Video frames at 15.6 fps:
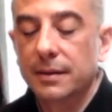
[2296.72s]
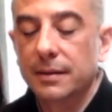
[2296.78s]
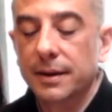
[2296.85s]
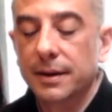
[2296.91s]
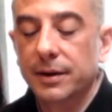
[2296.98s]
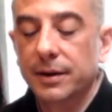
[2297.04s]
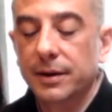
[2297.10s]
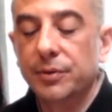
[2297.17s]

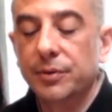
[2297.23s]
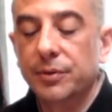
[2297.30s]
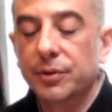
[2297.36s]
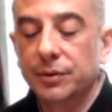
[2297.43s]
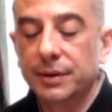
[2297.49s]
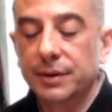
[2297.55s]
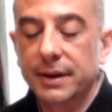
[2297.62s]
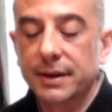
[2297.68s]
and are
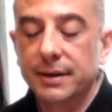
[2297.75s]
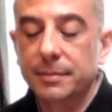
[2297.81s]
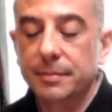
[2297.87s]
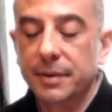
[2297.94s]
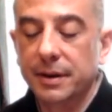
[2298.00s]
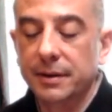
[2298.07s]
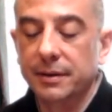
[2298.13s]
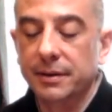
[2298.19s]
purely
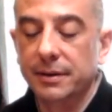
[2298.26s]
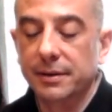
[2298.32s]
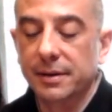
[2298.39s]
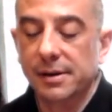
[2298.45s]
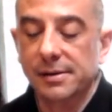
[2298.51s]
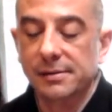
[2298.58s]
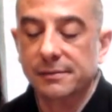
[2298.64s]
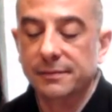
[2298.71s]
independent
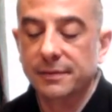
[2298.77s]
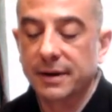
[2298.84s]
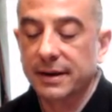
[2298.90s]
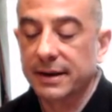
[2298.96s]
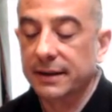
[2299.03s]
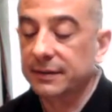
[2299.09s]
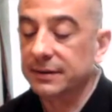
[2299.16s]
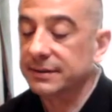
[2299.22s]
of, and
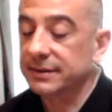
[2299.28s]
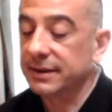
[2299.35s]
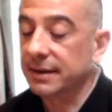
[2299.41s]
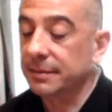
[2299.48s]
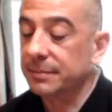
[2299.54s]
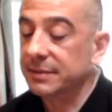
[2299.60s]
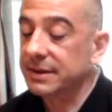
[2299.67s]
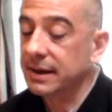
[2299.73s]
at the
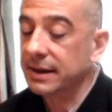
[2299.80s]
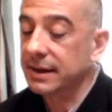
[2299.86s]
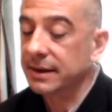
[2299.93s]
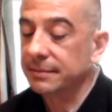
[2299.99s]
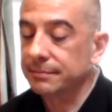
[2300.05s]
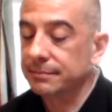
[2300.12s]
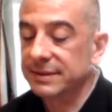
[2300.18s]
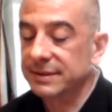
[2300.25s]
same
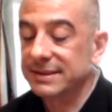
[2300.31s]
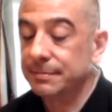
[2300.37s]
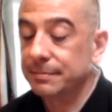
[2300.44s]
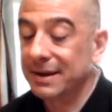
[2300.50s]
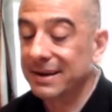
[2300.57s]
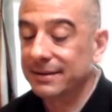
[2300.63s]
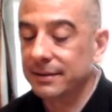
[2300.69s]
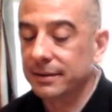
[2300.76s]
time,
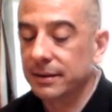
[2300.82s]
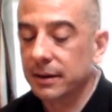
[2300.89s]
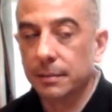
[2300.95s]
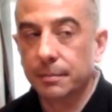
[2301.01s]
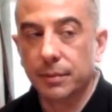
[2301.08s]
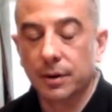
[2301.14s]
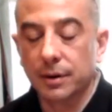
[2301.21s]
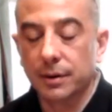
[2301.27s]
dependent
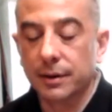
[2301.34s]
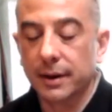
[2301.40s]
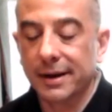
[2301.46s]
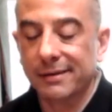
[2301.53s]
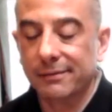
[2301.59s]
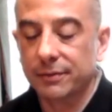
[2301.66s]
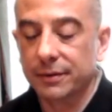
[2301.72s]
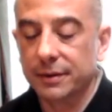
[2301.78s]
upon
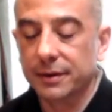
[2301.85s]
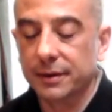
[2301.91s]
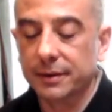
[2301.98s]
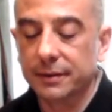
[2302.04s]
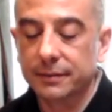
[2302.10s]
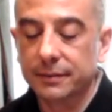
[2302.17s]
everything.